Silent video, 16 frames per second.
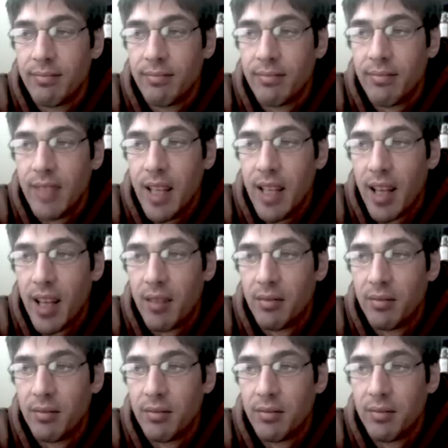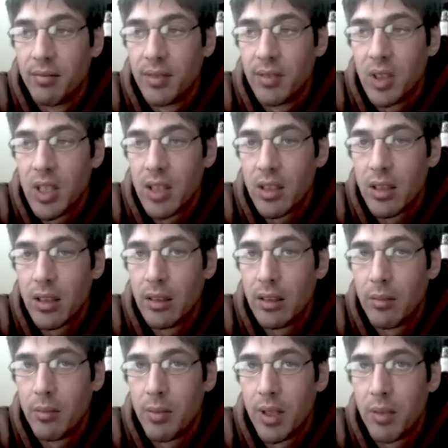yeah, that's a little
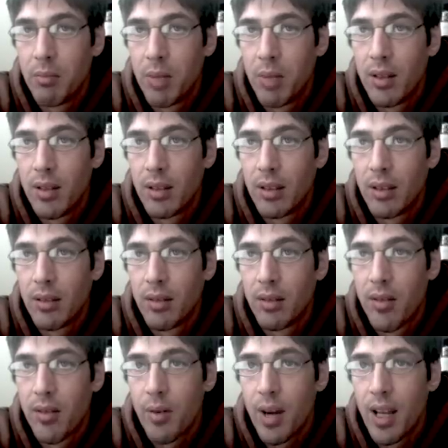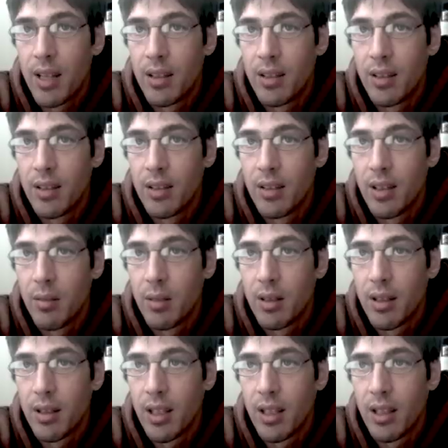big bundle of threads, you see,
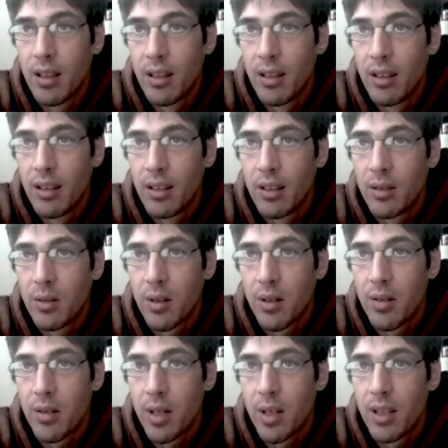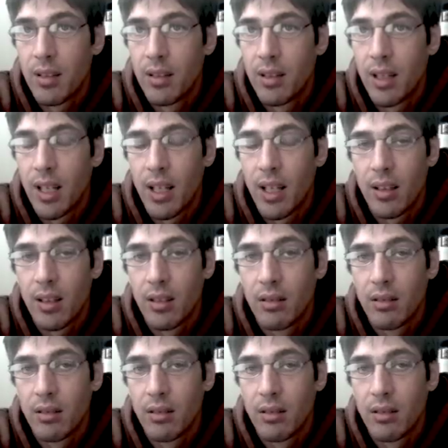but they, they sort of thread together.